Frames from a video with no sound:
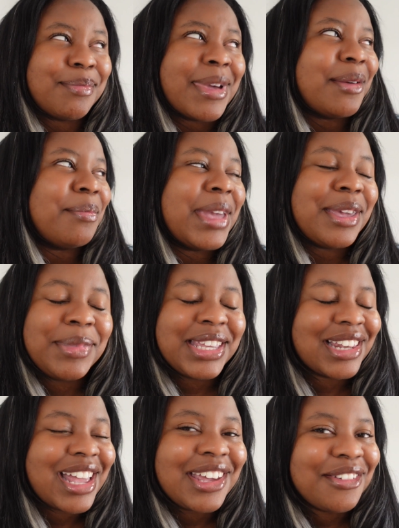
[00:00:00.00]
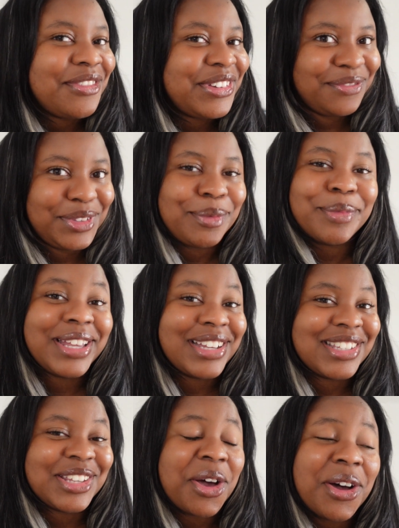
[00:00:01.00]
by maybe like 50
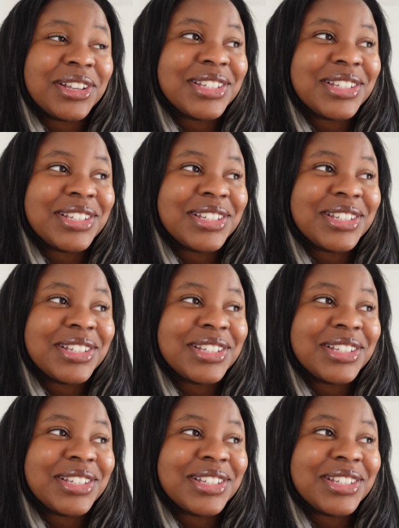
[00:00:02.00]
bucks, y'all.